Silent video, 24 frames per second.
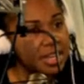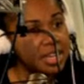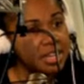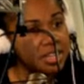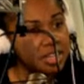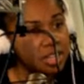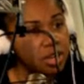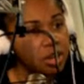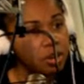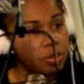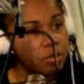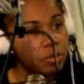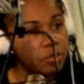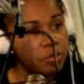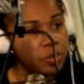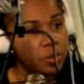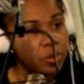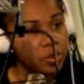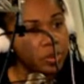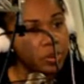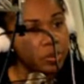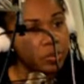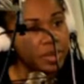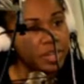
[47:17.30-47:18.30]
need to go
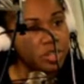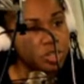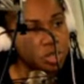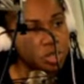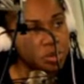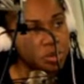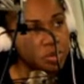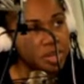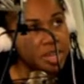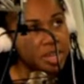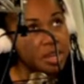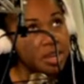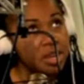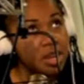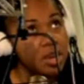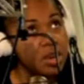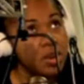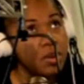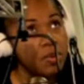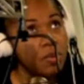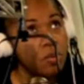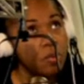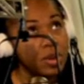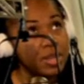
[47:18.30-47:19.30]
before the grand jury.
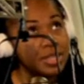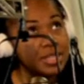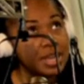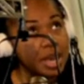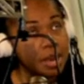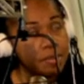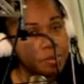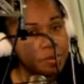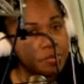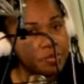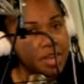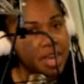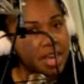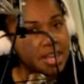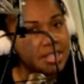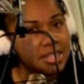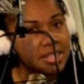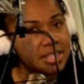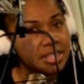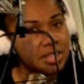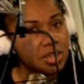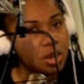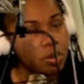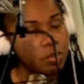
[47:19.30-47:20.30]
What type of
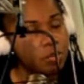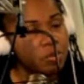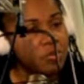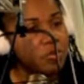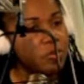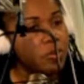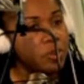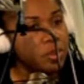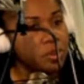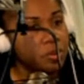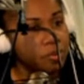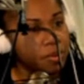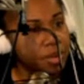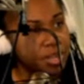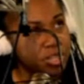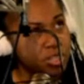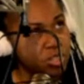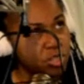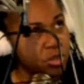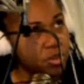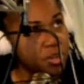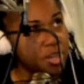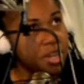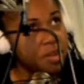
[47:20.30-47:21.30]
cases go before the grand
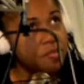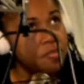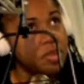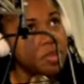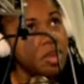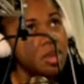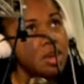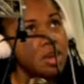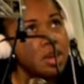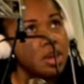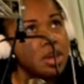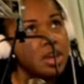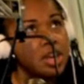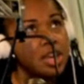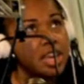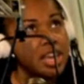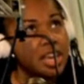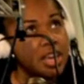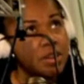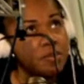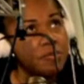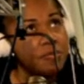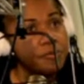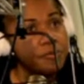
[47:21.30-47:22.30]
jury? In